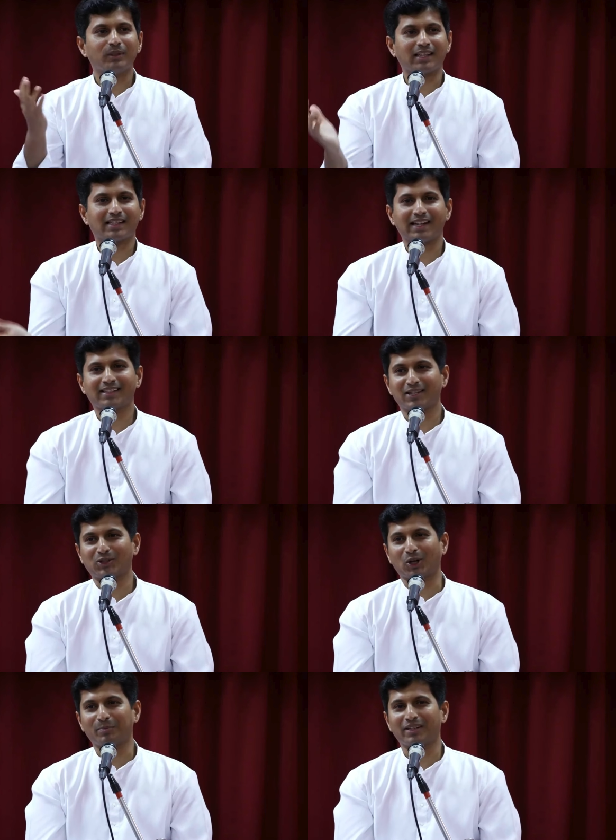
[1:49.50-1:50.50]
with the snakes and
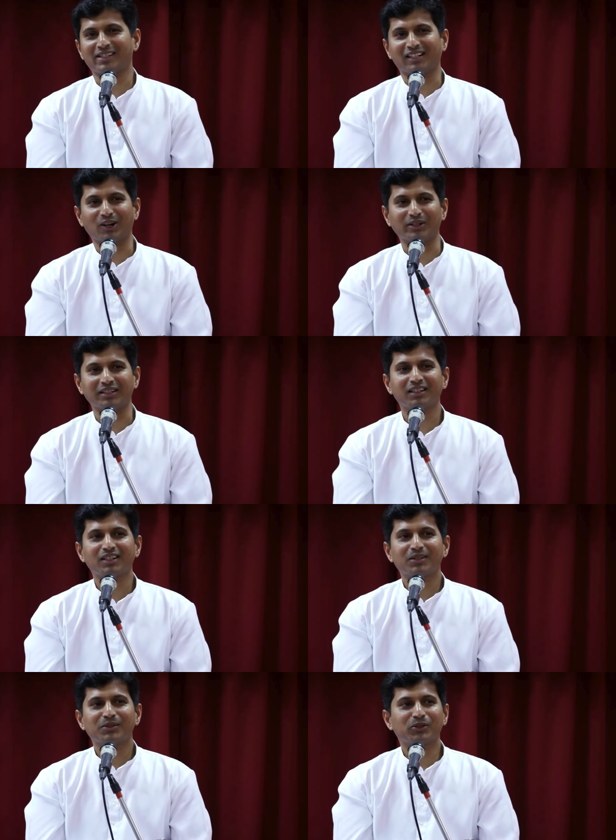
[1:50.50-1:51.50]
scorpions around.
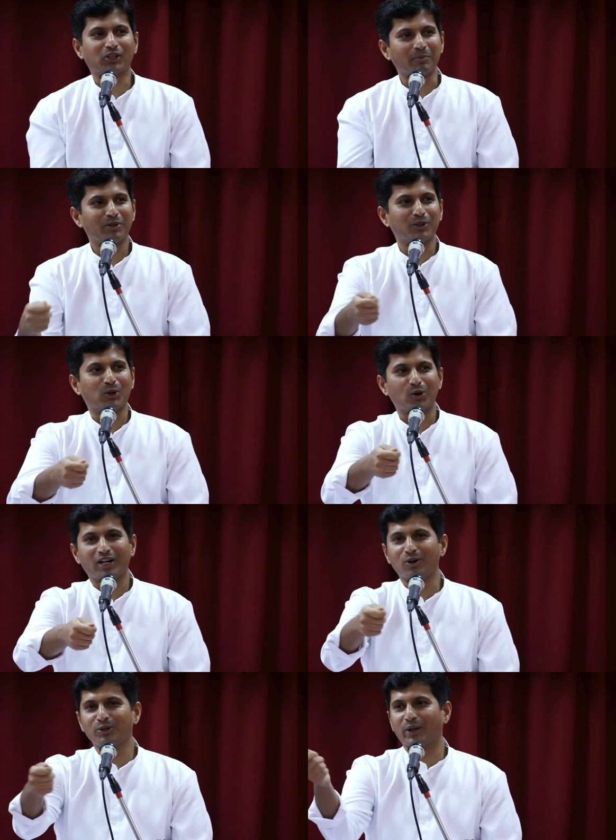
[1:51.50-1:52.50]
So Swami would go
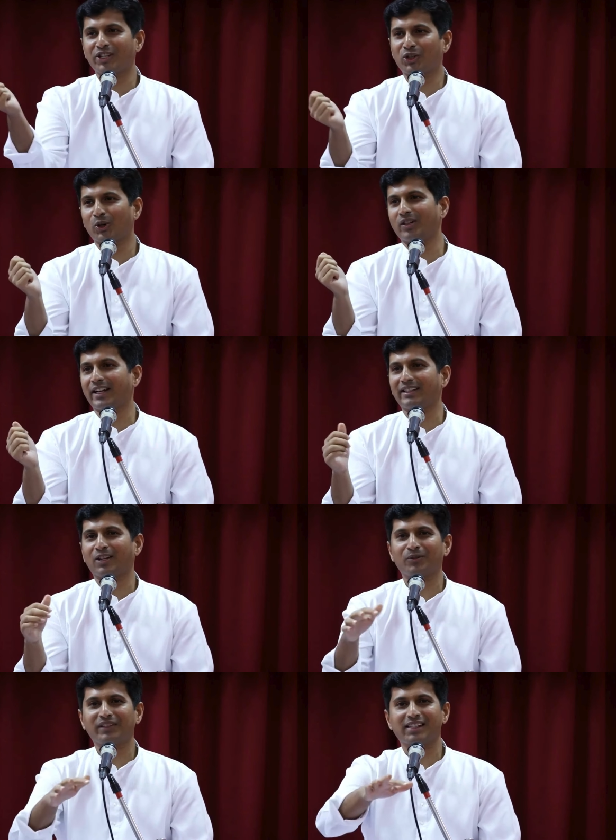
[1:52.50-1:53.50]
around to ensure that
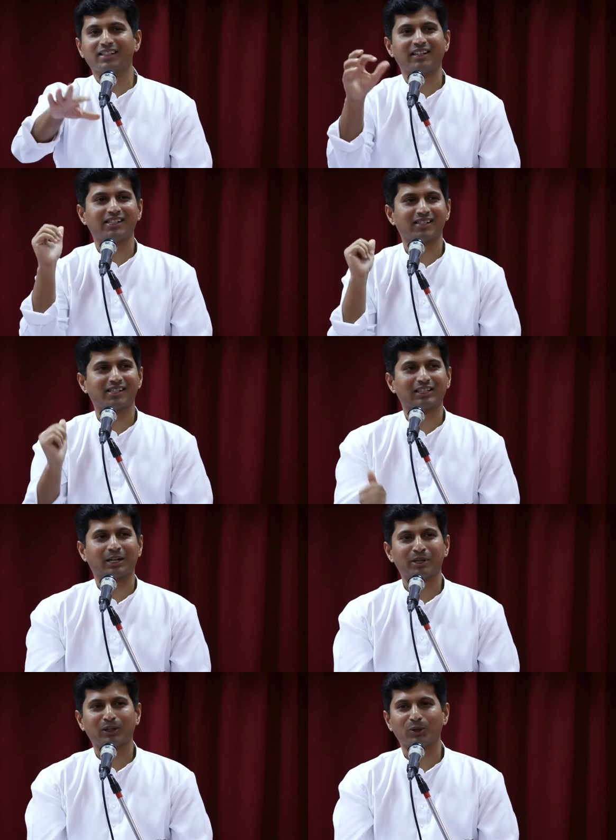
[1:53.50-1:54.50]
none of these creatures are
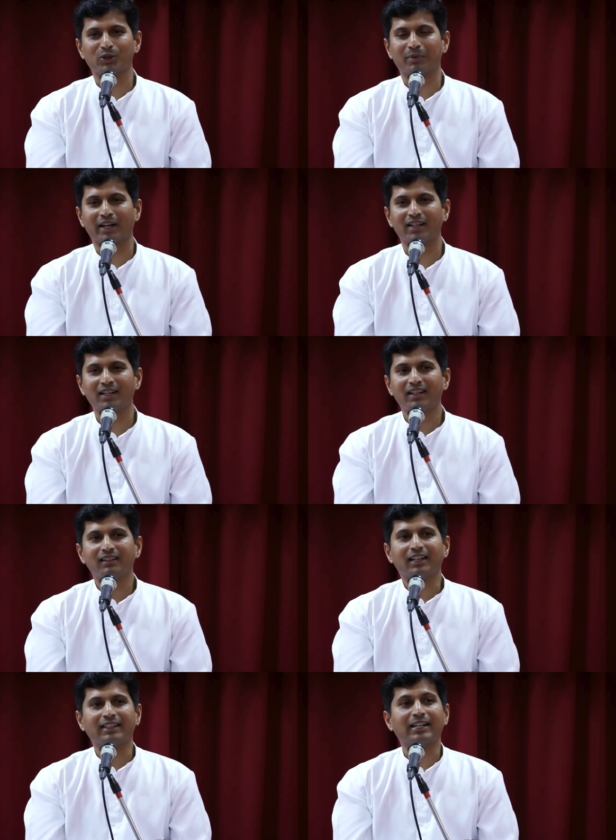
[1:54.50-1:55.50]
coming close by.
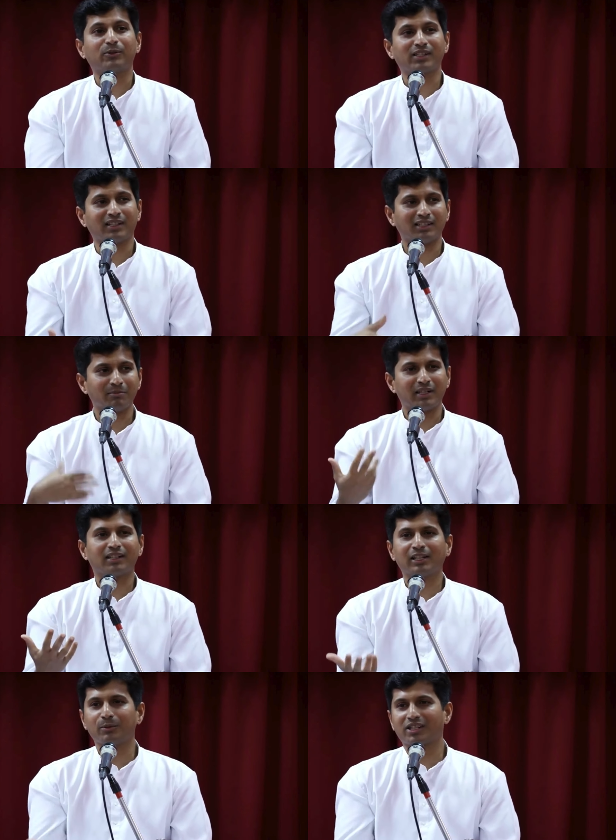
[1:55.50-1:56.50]
And that was another
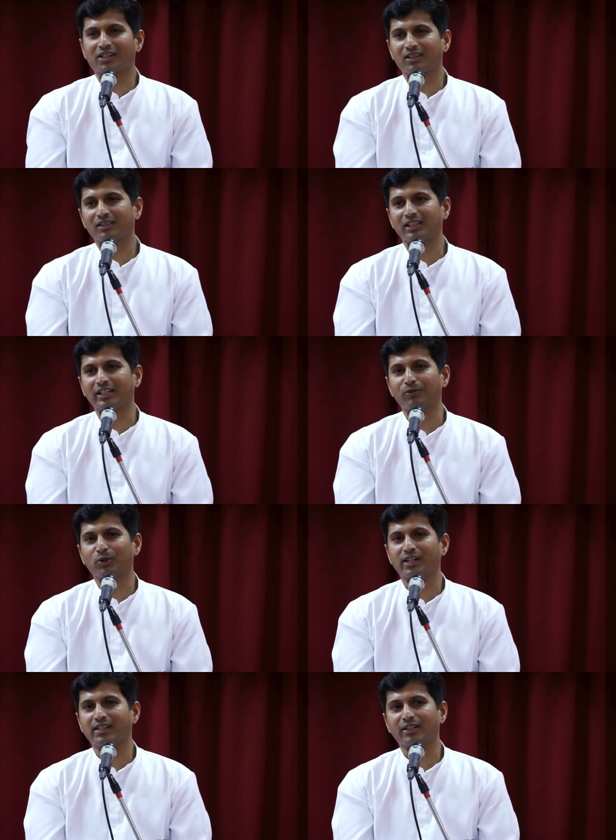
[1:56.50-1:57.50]
miracle which the
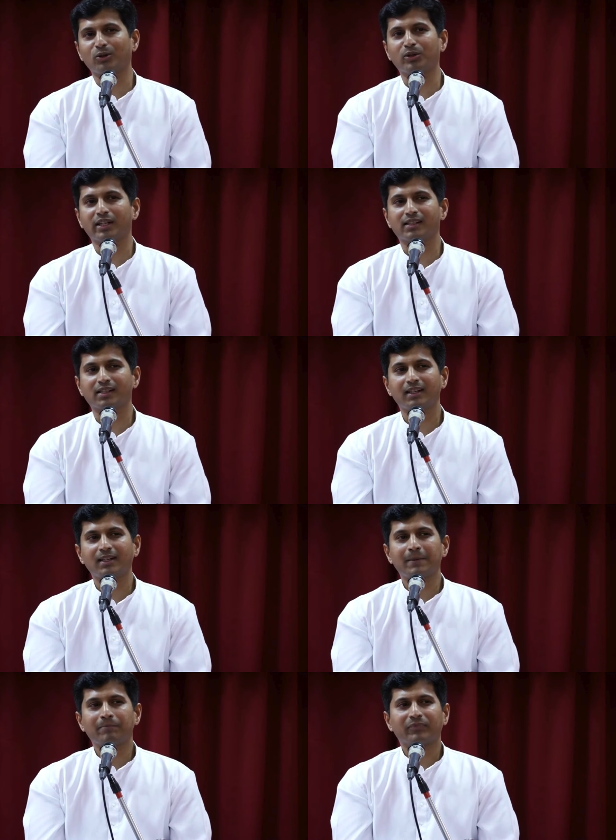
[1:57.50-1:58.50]
devotees had noticed,
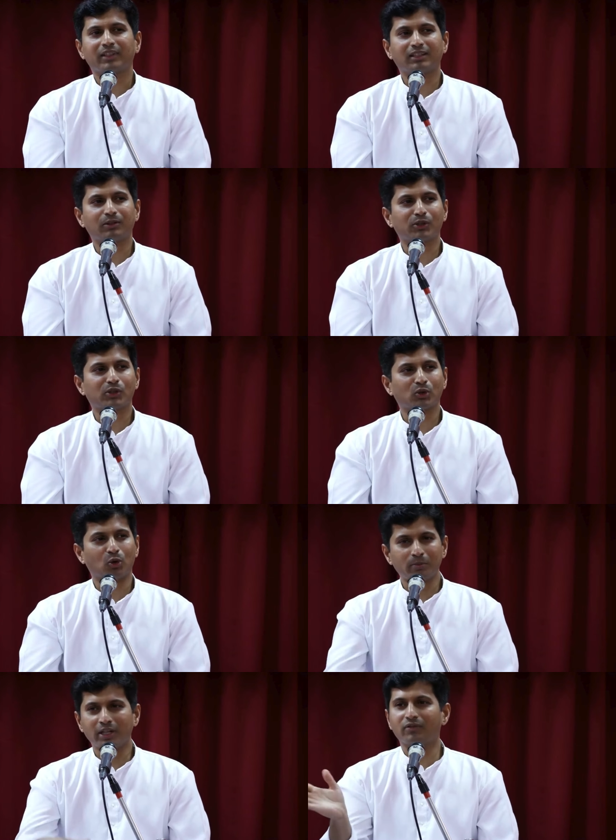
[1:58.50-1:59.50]
that there were
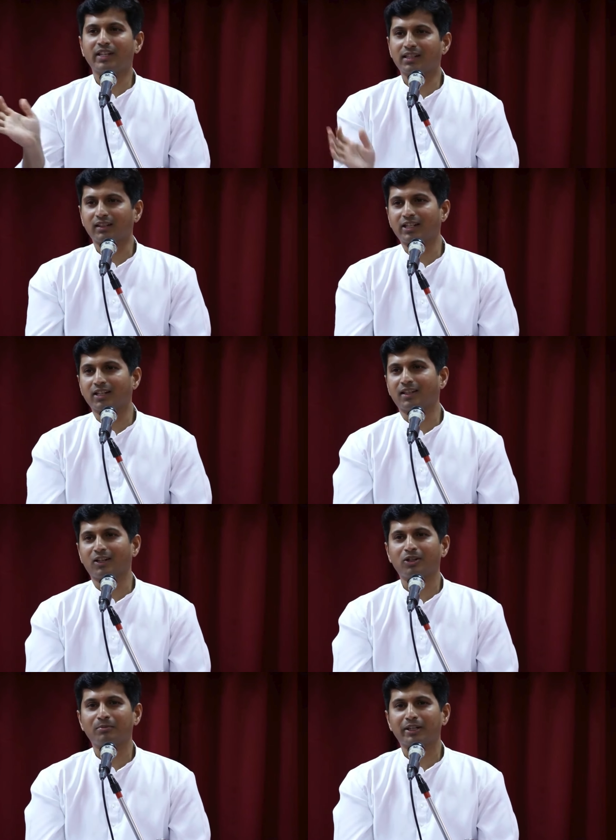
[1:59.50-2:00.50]
so many of these creatures
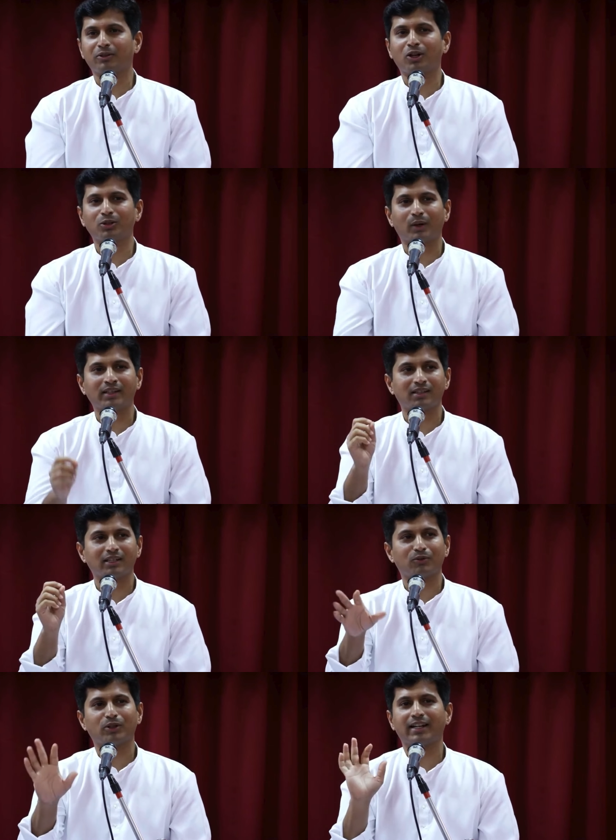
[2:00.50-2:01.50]
around, but not once a
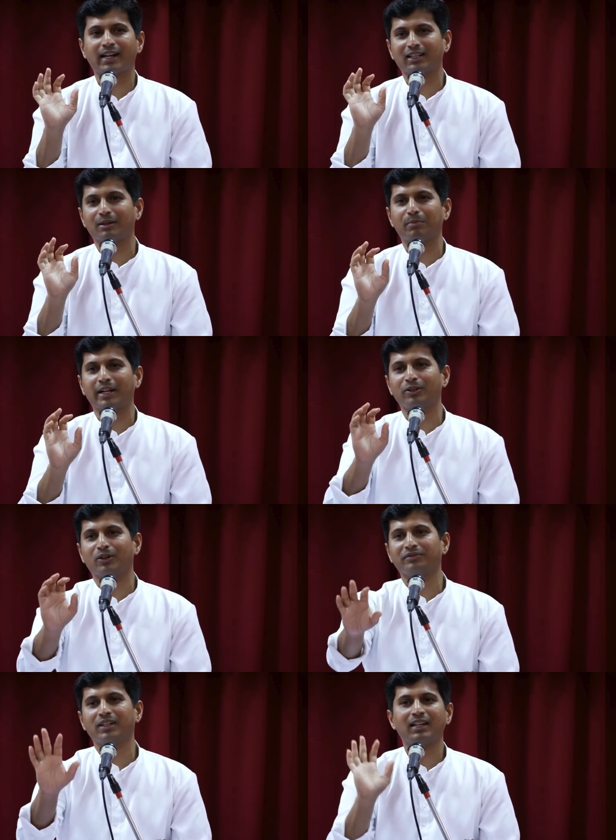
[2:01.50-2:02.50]
devotee had a complaint
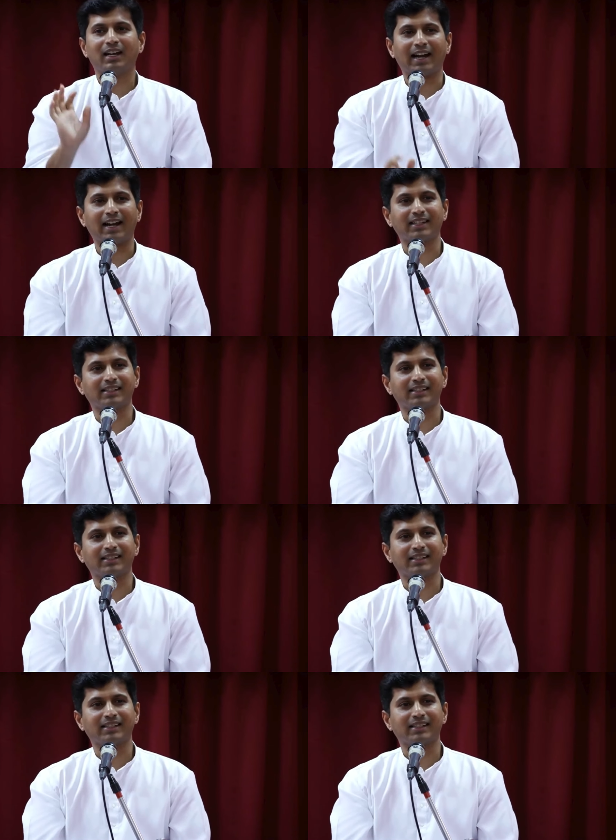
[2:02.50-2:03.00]
of, I had a